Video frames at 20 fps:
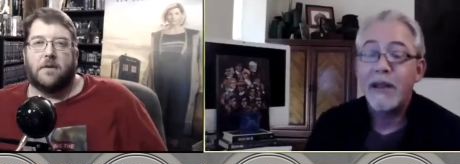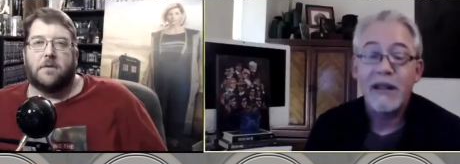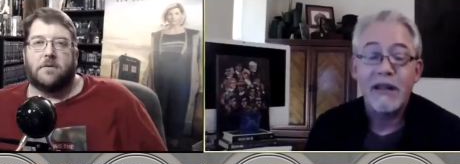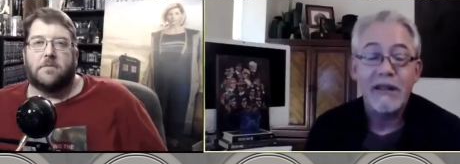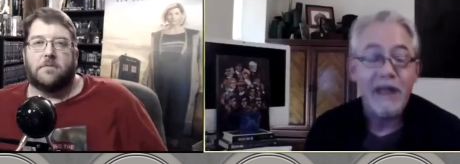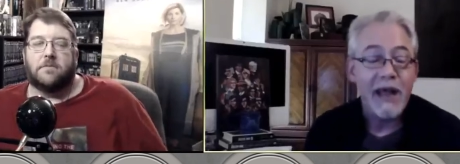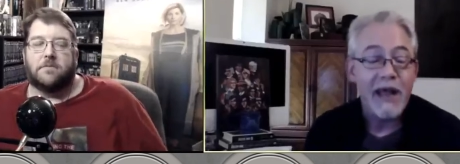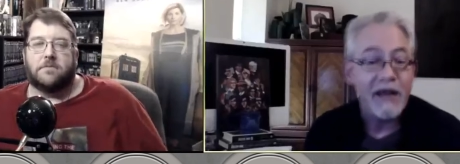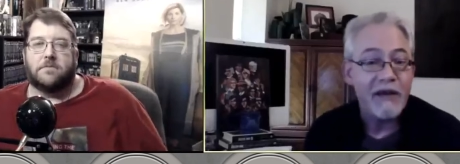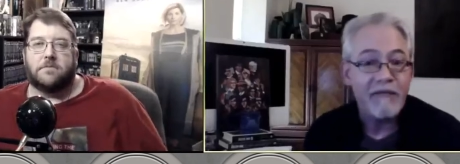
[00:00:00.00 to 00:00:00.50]
Speaker 1: been a
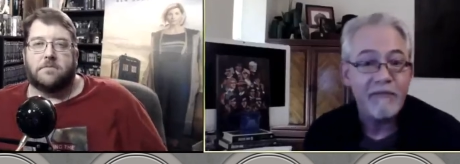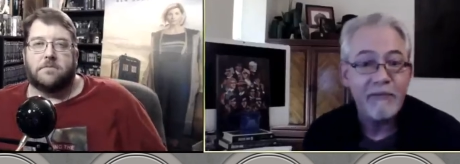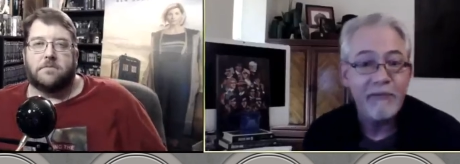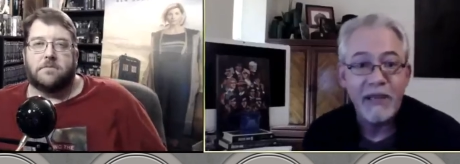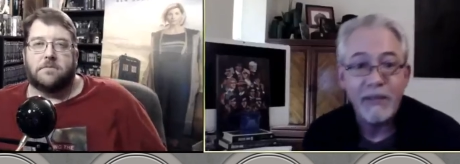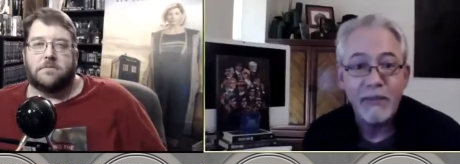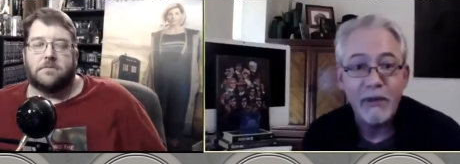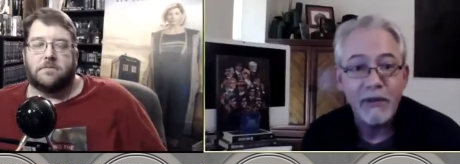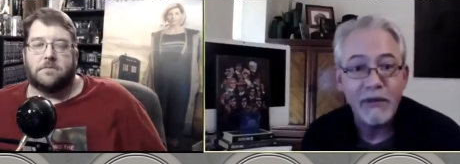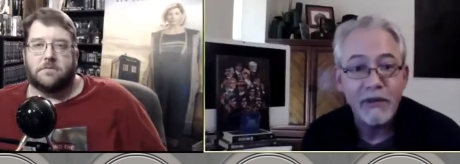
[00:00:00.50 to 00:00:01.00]
lot of
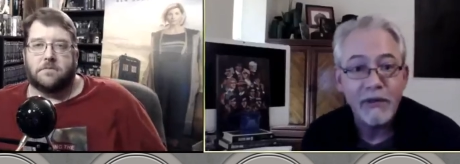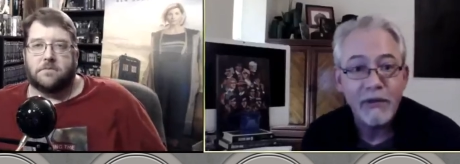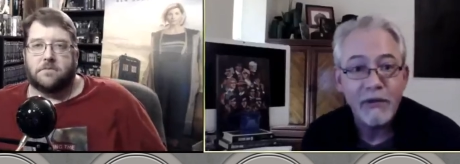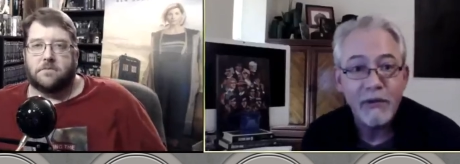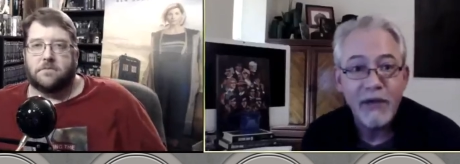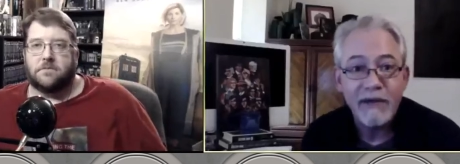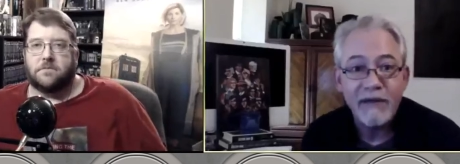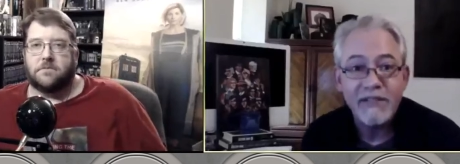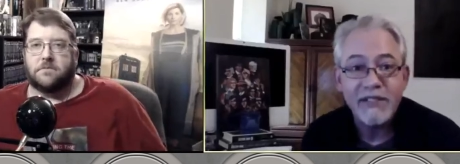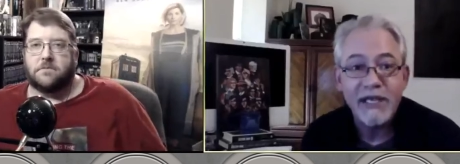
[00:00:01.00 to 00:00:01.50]
people who
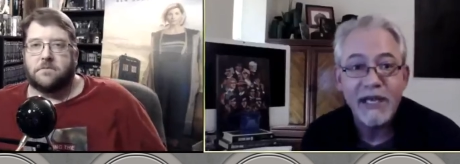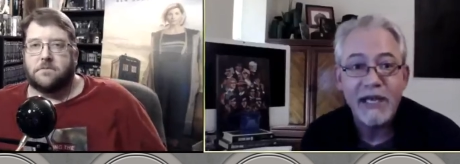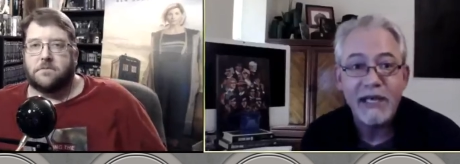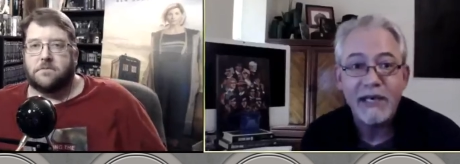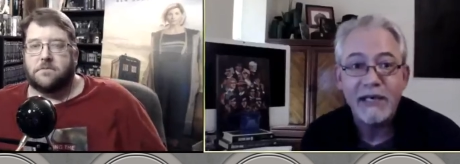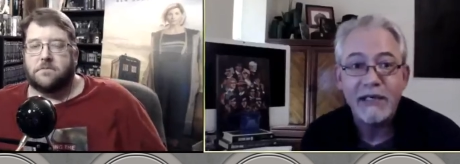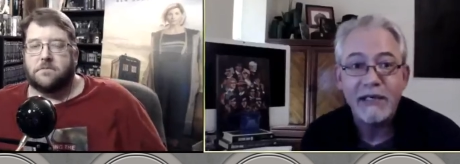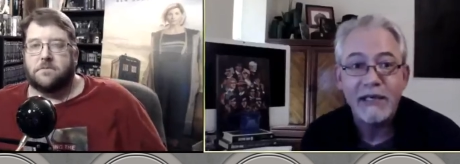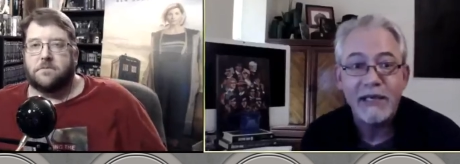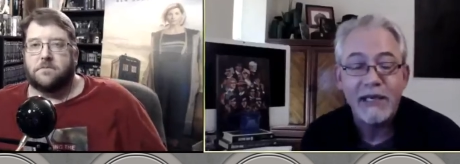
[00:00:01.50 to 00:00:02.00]
have
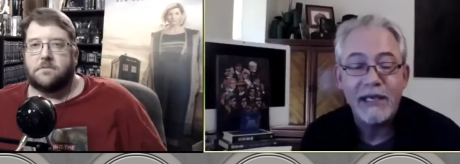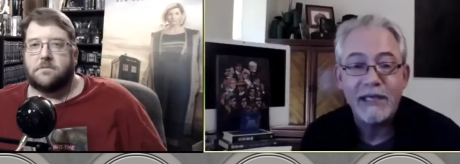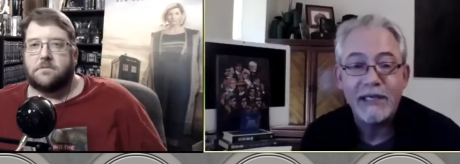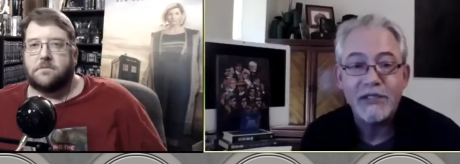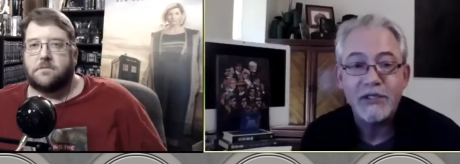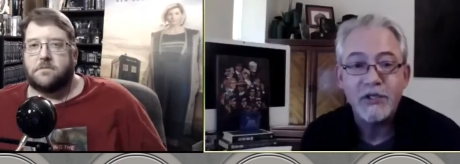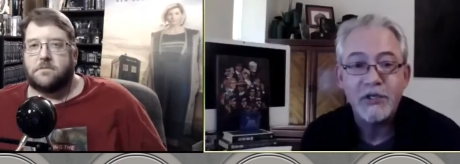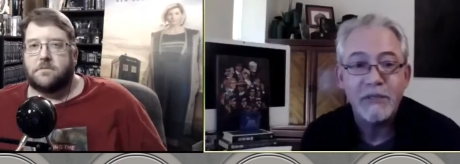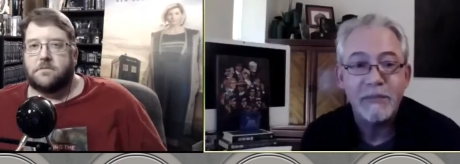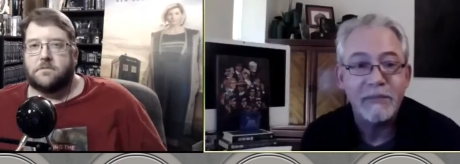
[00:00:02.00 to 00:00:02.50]
said he
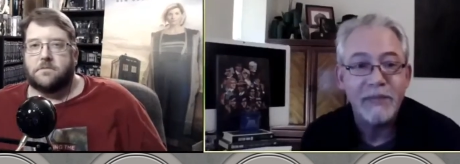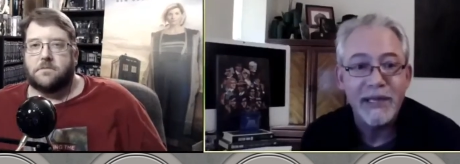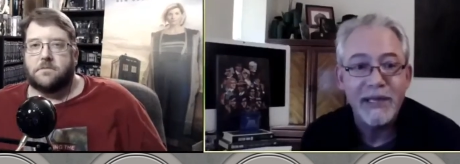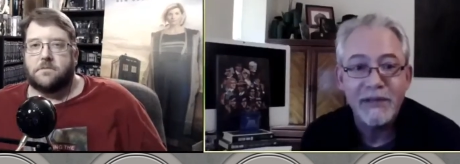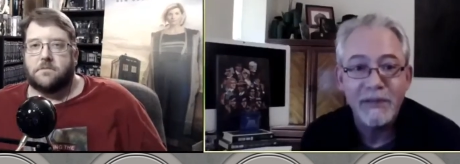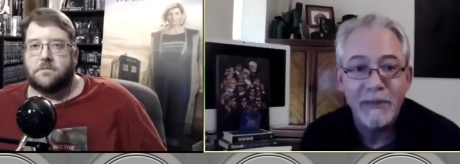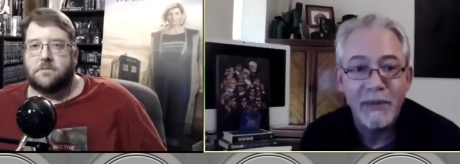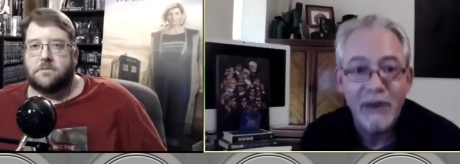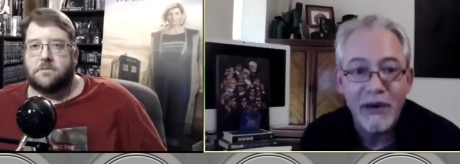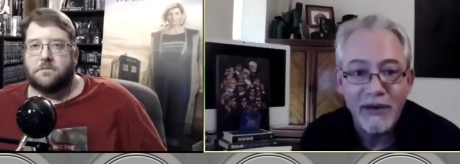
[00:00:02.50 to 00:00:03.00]
should play
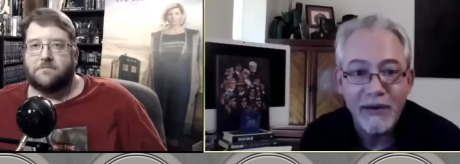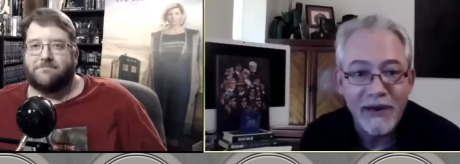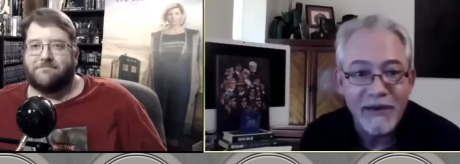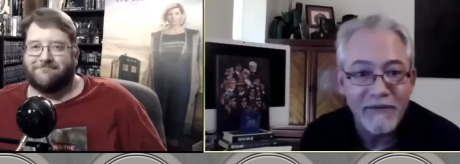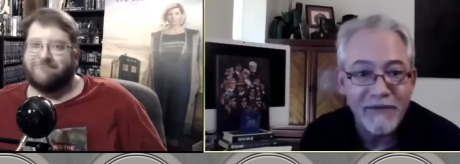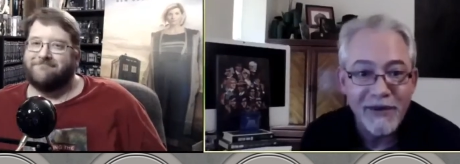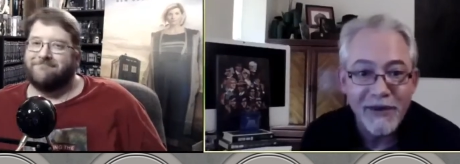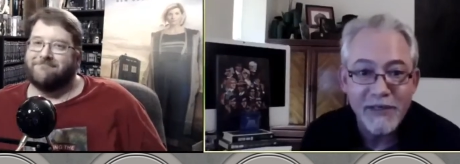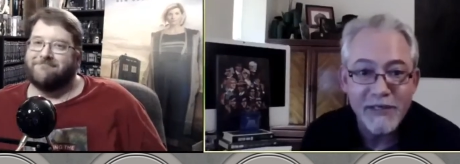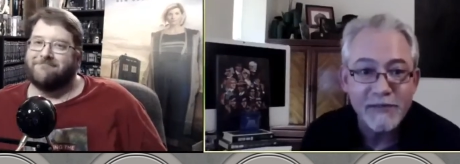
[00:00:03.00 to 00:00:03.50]
the part at
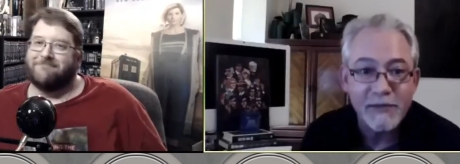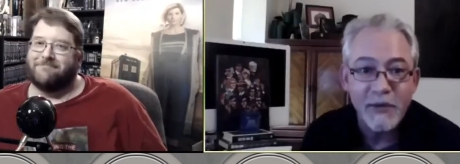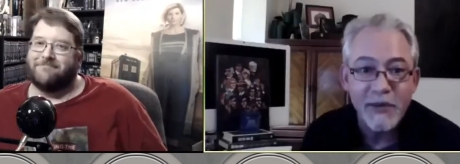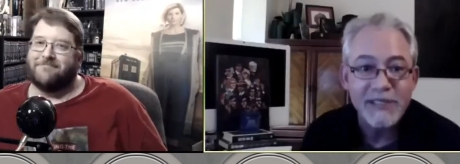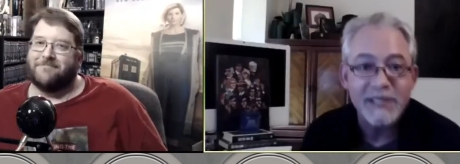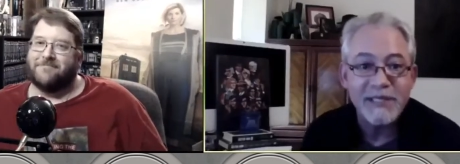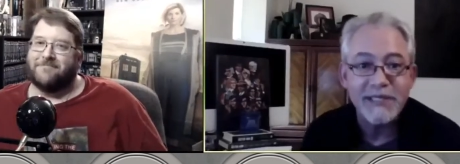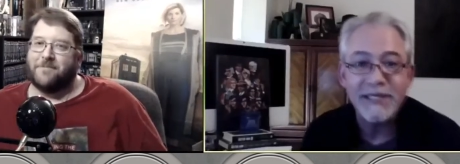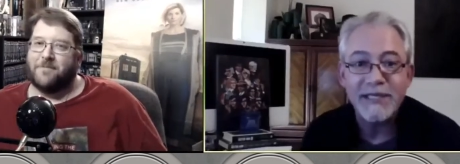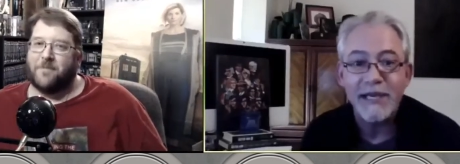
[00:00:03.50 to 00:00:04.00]
various
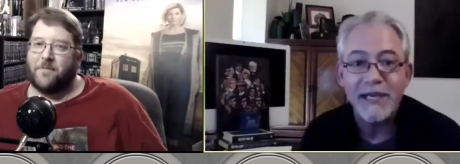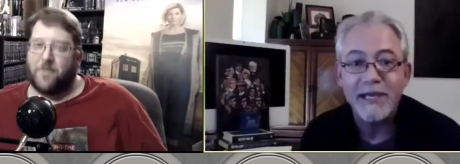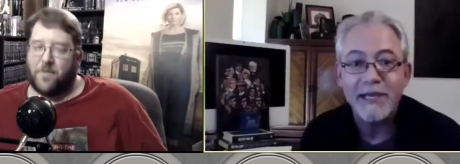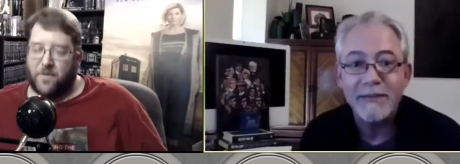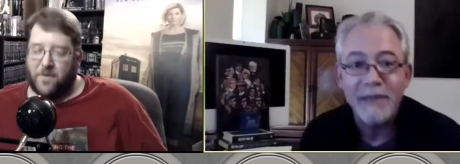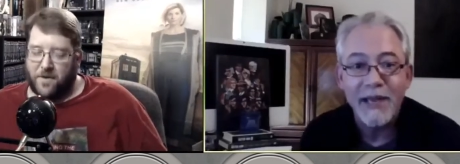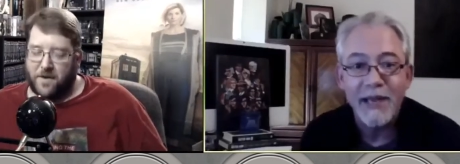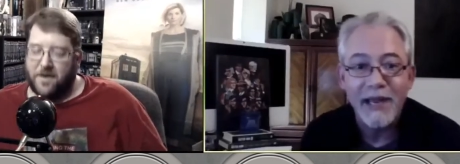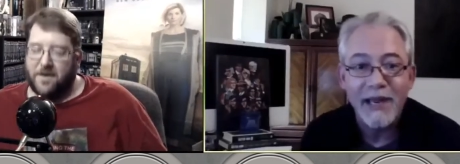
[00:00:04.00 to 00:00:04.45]
points in time,